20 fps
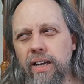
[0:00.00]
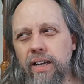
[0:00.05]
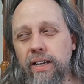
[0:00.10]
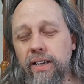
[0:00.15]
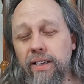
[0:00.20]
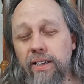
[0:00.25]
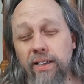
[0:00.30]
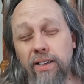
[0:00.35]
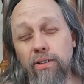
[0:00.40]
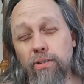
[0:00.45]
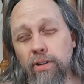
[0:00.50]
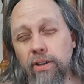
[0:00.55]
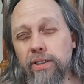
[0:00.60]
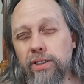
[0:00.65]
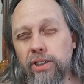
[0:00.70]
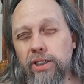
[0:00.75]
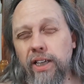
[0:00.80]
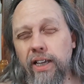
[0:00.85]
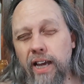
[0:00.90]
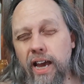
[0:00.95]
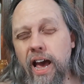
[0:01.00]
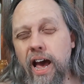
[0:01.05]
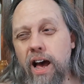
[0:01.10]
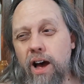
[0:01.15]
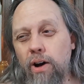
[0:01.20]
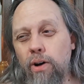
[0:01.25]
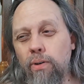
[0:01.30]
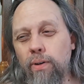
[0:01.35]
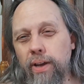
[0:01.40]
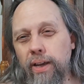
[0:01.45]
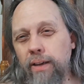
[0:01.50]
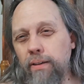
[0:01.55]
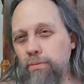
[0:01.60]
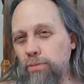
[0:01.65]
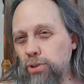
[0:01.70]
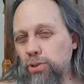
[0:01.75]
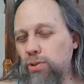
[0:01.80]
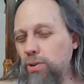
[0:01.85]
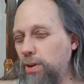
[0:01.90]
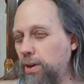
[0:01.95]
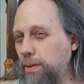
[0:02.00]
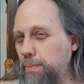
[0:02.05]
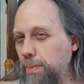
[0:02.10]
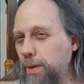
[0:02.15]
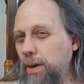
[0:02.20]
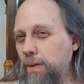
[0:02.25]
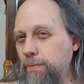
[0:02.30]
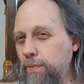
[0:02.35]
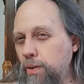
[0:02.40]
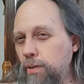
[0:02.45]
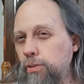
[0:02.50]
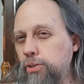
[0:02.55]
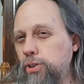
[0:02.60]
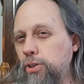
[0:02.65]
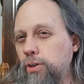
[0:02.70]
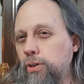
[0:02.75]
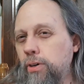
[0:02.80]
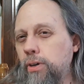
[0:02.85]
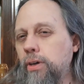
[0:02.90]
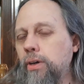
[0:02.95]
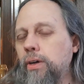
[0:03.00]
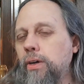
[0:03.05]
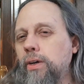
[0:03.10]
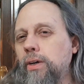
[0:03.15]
You could see how he was going to be a future